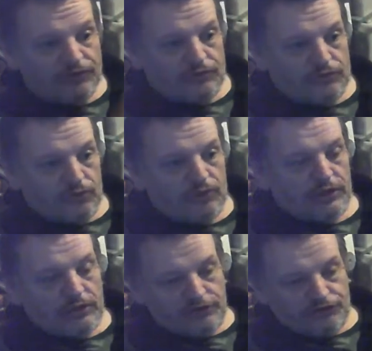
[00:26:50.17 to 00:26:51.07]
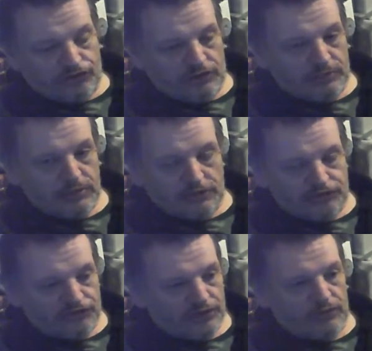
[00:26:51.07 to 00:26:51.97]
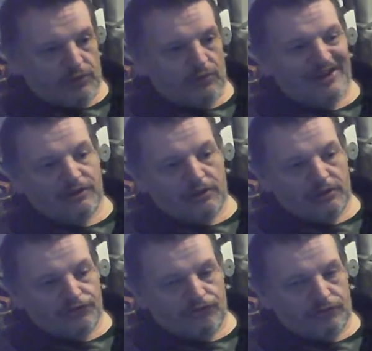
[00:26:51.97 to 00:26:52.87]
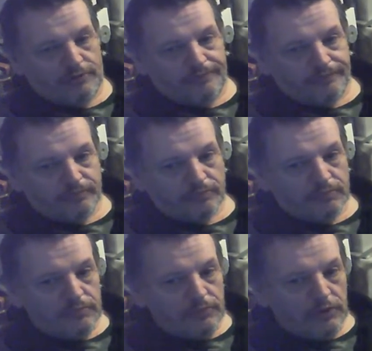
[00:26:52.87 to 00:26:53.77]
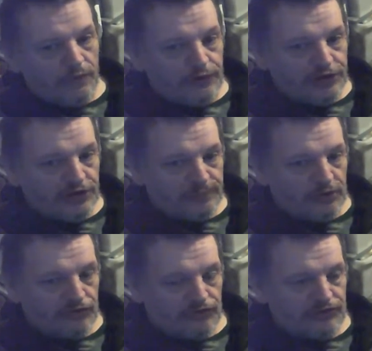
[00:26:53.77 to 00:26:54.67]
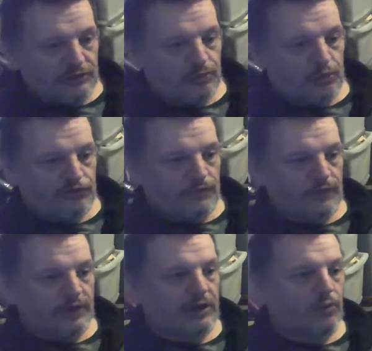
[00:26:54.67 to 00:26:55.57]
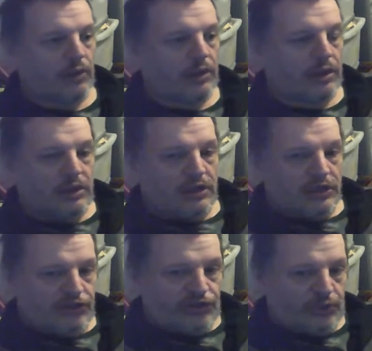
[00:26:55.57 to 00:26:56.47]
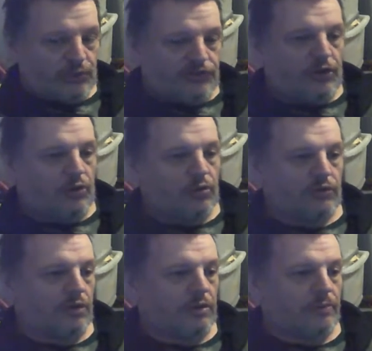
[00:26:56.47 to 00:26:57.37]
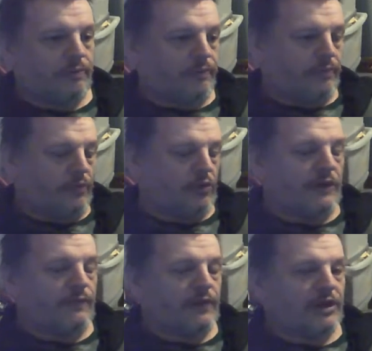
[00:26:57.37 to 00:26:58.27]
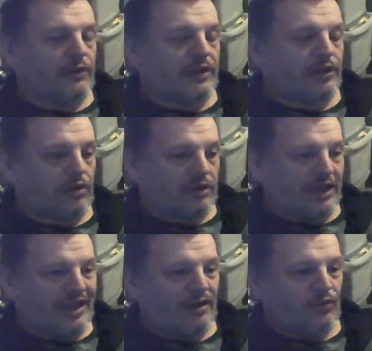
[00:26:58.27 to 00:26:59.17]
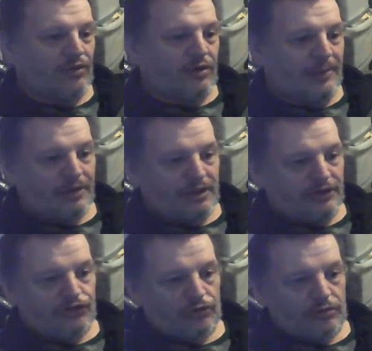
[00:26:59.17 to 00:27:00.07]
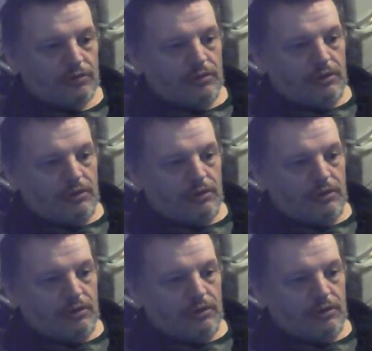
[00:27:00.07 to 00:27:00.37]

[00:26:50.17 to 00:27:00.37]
to do any live streaming. I just don't know how to live stream for the Xbox. I did watch a video where someone told on their video that you can download an application